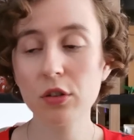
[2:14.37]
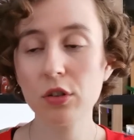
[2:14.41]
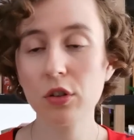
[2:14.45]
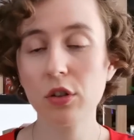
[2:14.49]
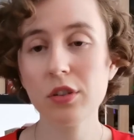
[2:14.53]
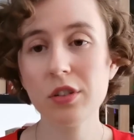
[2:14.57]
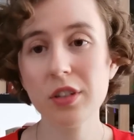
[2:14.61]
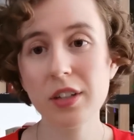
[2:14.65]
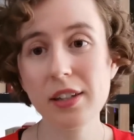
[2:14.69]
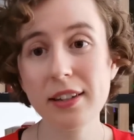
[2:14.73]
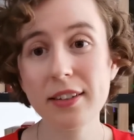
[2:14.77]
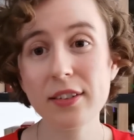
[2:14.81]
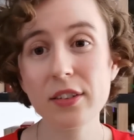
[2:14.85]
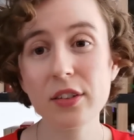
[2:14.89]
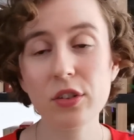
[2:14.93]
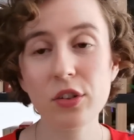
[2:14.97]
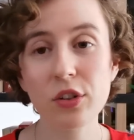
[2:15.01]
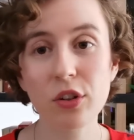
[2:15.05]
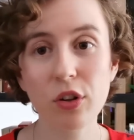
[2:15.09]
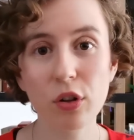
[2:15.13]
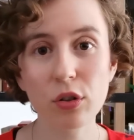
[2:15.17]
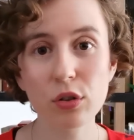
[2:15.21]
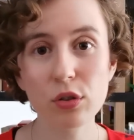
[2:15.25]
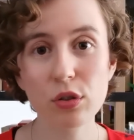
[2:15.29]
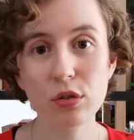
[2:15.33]
Dociles are
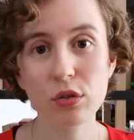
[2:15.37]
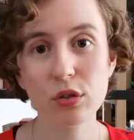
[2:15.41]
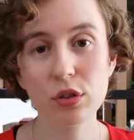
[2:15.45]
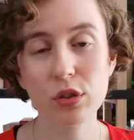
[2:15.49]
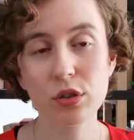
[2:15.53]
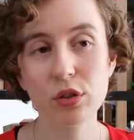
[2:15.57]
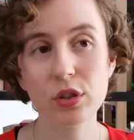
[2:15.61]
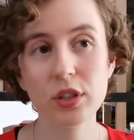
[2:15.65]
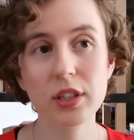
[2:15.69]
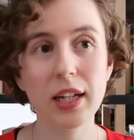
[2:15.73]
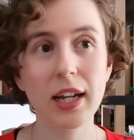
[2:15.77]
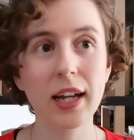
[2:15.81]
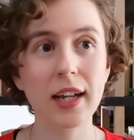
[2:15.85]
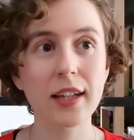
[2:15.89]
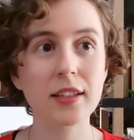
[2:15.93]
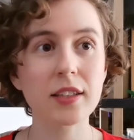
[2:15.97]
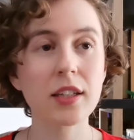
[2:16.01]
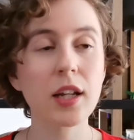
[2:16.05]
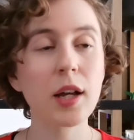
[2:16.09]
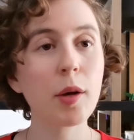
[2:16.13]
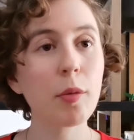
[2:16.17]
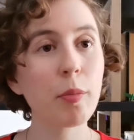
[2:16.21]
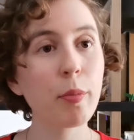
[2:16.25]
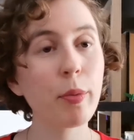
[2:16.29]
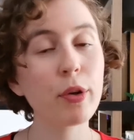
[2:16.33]
also used as
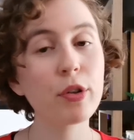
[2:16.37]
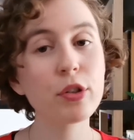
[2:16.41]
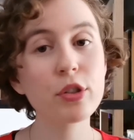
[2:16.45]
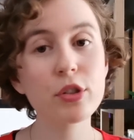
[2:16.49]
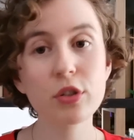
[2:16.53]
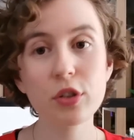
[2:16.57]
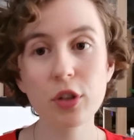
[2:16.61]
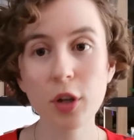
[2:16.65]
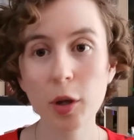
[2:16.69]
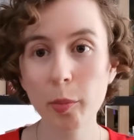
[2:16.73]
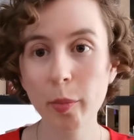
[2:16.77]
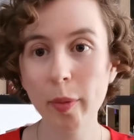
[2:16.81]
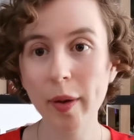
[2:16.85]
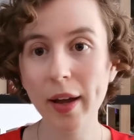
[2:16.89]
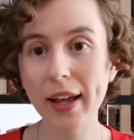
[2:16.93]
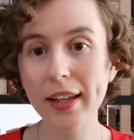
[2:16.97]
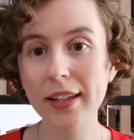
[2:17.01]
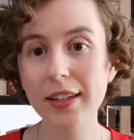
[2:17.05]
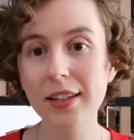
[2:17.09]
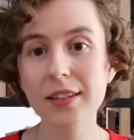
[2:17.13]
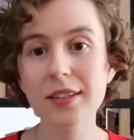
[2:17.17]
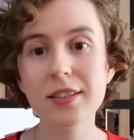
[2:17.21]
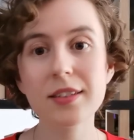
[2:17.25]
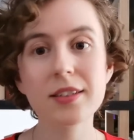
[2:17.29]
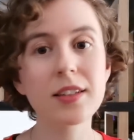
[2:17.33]
personal
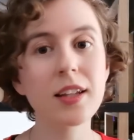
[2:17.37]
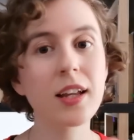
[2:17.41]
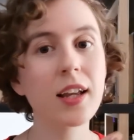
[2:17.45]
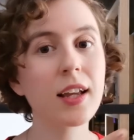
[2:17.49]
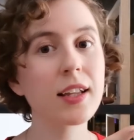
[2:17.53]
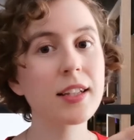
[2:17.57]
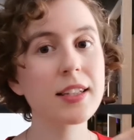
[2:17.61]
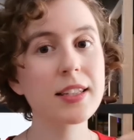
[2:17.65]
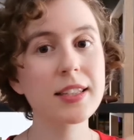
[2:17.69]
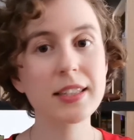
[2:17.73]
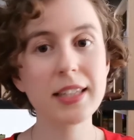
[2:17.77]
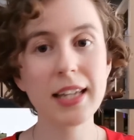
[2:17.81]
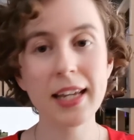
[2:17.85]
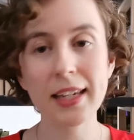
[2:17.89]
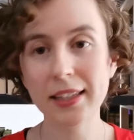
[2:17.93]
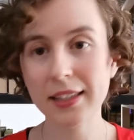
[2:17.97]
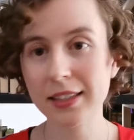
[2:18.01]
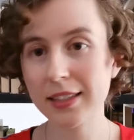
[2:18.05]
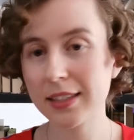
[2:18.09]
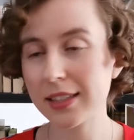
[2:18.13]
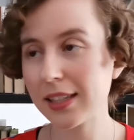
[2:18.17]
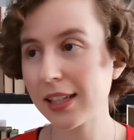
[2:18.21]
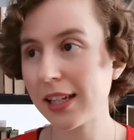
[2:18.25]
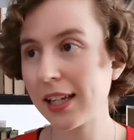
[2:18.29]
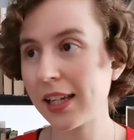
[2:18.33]
companions, sex
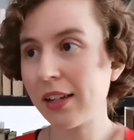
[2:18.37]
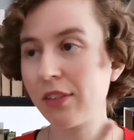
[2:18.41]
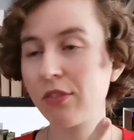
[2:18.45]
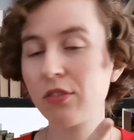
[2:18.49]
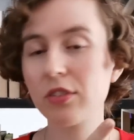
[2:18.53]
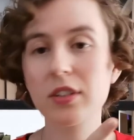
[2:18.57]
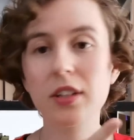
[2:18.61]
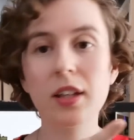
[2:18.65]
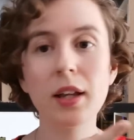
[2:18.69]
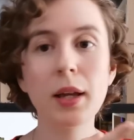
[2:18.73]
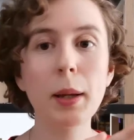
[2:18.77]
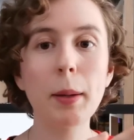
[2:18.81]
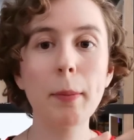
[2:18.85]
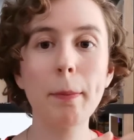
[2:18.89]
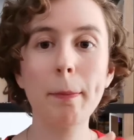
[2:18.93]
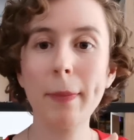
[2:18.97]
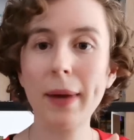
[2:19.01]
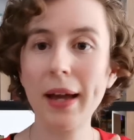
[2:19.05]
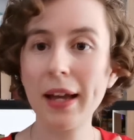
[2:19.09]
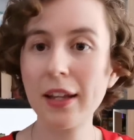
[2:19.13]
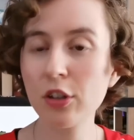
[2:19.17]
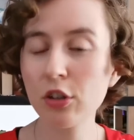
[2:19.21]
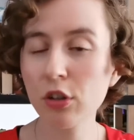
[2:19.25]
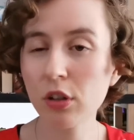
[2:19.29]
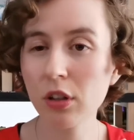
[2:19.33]
slaves,
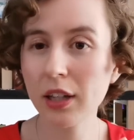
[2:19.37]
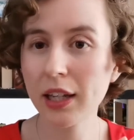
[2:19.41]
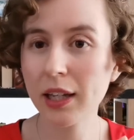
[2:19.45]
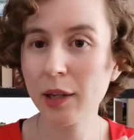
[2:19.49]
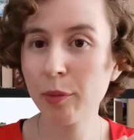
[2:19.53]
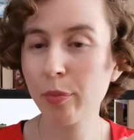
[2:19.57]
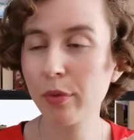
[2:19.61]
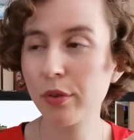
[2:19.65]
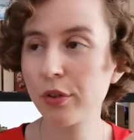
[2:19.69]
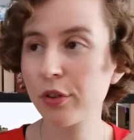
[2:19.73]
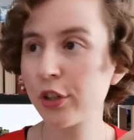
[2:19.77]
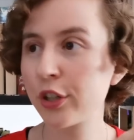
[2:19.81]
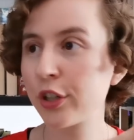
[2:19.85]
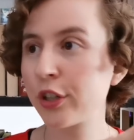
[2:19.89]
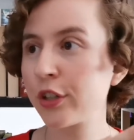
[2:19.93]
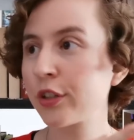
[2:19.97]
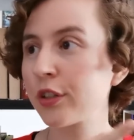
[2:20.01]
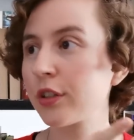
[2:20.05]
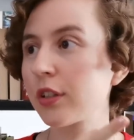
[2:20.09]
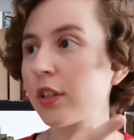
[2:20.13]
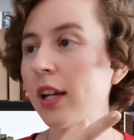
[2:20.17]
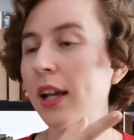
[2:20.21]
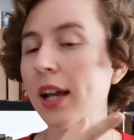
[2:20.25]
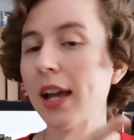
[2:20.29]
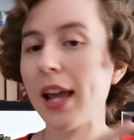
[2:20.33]
manual
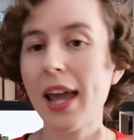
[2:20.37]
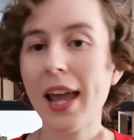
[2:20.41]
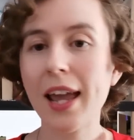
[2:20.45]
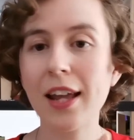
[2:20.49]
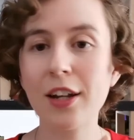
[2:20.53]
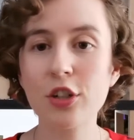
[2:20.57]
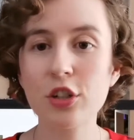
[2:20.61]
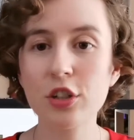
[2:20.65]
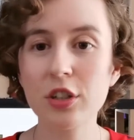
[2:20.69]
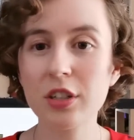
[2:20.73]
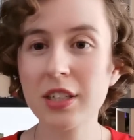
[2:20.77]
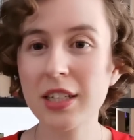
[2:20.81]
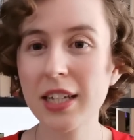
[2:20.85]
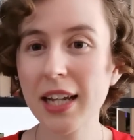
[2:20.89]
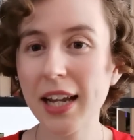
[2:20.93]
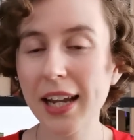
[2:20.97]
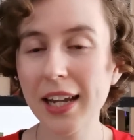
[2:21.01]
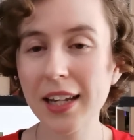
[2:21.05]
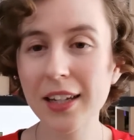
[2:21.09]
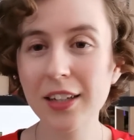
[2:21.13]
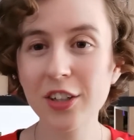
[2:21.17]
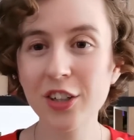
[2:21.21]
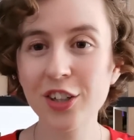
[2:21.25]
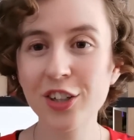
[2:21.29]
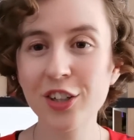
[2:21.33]
laborers,
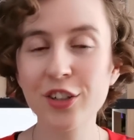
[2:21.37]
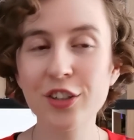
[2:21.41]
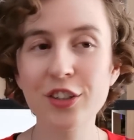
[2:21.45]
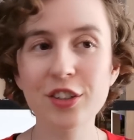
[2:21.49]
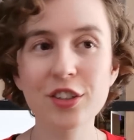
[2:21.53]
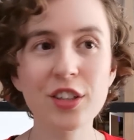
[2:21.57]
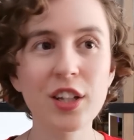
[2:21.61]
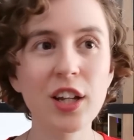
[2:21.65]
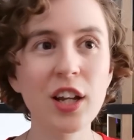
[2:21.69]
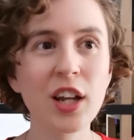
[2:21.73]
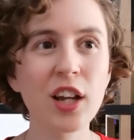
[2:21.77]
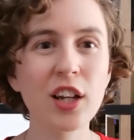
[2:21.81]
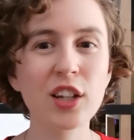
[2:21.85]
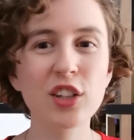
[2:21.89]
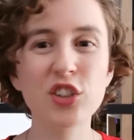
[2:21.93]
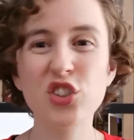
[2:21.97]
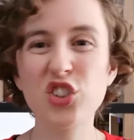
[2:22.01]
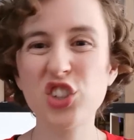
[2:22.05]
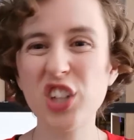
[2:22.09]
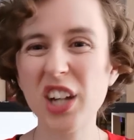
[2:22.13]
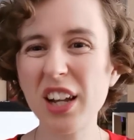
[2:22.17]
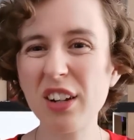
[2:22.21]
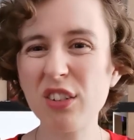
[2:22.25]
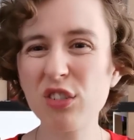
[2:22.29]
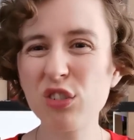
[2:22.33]
entertainers,
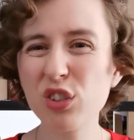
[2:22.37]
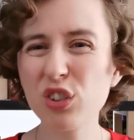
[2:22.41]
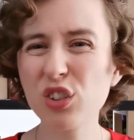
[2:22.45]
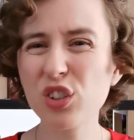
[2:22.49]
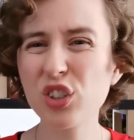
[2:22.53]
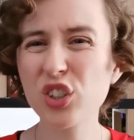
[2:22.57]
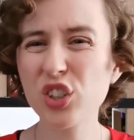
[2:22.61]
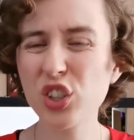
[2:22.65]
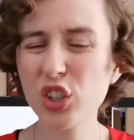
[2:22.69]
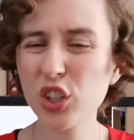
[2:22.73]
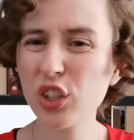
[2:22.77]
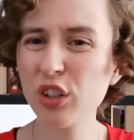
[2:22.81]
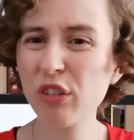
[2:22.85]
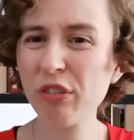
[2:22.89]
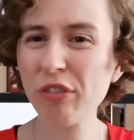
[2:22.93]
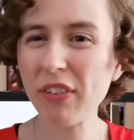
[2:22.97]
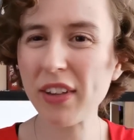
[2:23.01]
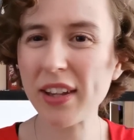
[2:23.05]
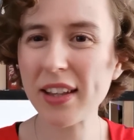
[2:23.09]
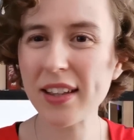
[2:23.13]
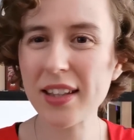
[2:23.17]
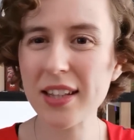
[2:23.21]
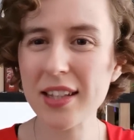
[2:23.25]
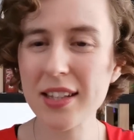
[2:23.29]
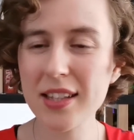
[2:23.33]
general
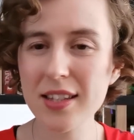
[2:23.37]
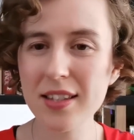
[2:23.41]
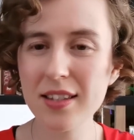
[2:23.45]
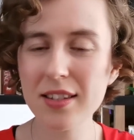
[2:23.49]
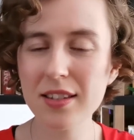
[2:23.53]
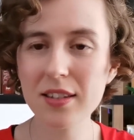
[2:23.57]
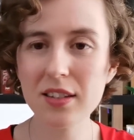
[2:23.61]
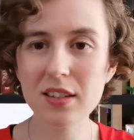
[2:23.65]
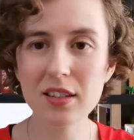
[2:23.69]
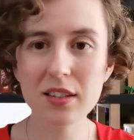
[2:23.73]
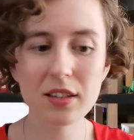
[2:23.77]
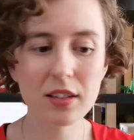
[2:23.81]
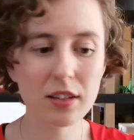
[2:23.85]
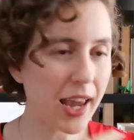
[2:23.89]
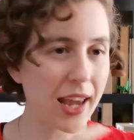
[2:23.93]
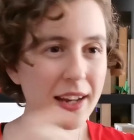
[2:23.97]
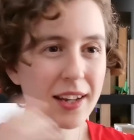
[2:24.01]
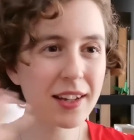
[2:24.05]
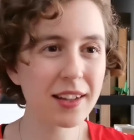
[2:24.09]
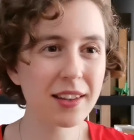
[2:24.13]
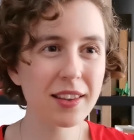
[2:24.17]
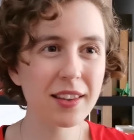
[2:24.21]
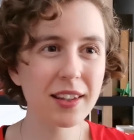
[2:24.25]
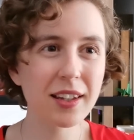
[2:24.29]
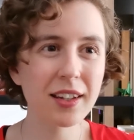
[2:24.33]
servants,
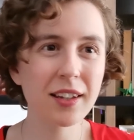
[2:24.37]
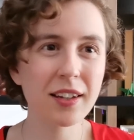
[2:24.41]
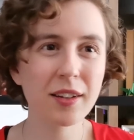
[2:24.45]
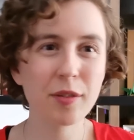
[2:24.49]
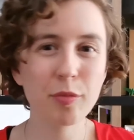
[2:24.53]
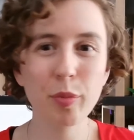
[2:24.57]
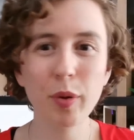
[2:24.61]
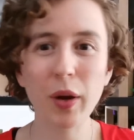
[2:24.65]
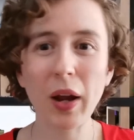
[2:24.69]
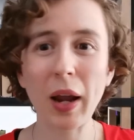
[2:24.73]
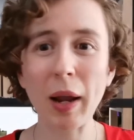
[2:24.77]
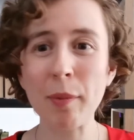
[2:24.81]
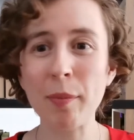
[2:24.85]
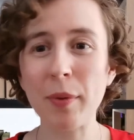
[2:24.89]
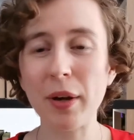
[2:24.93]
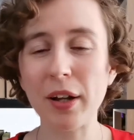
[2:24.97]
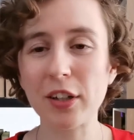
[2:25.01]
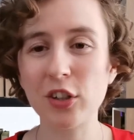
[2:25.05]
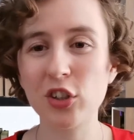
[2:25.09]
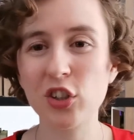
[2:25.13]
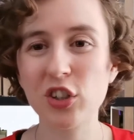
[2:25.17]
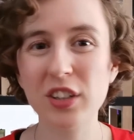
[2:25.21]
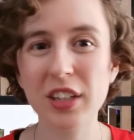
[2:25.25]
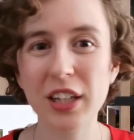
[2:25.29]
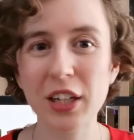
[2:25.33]
anything pretty
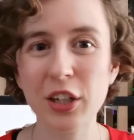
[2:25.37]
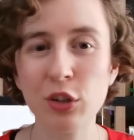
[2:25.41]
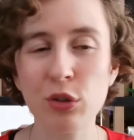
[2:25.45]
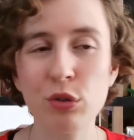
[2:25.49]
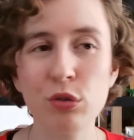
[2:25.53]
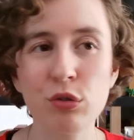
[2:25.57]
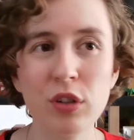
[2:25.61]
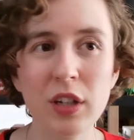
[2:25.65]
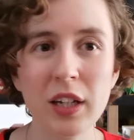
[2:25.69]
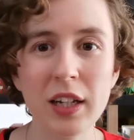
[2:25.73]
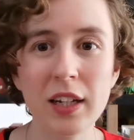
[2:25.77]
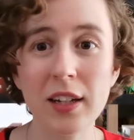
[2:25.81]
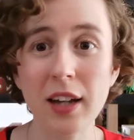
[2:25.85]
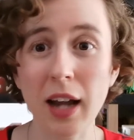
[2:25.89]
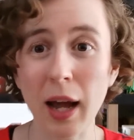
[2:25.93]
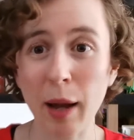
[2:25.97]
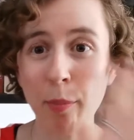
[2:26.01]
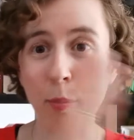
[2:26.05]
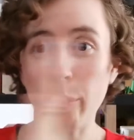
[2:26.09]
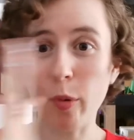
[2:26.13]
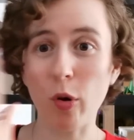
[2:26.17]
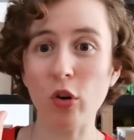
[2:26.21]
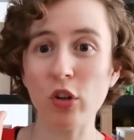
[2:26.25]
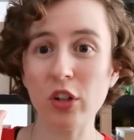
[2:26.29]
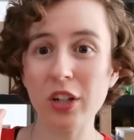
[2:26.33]
much that you need a
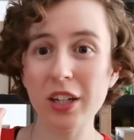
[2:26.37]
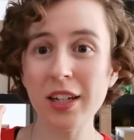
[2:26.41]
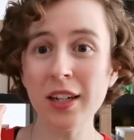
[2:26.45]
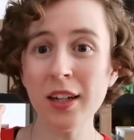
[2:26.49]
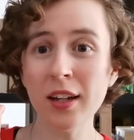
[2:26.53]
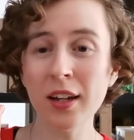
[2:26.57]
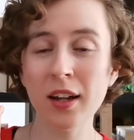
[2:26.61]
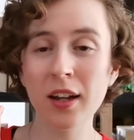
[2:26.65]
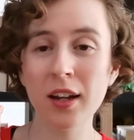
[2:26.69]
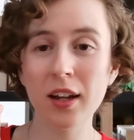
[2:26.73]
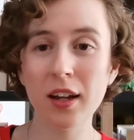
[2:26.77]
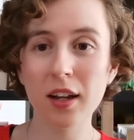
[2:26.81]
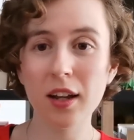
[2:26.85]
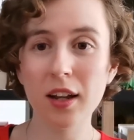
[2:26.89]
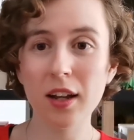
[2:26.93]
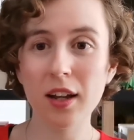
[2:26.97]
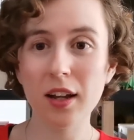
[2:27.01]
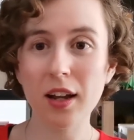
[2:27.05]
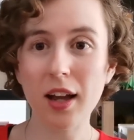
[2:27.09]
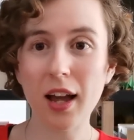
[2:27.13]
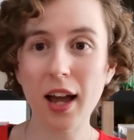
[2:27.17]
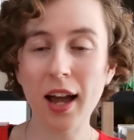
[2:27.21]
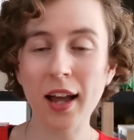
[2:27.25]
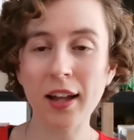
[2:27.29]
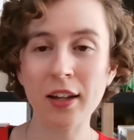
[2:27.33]
body
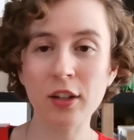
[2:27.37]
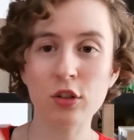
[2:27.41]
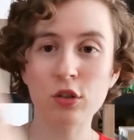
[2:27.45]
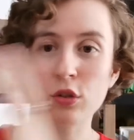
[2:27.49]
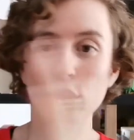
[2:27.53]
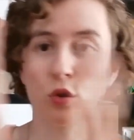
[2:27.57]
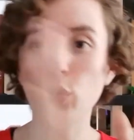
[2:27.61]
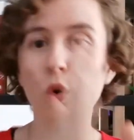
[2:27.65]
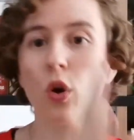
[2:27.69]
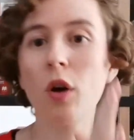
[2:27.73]
and no